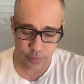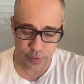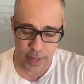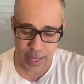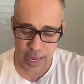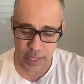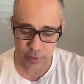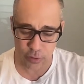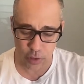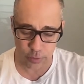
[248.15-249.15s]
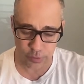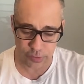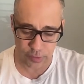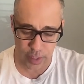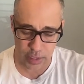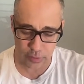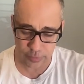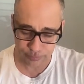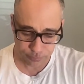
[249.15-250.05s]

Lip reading: day 8, the dog was sedate,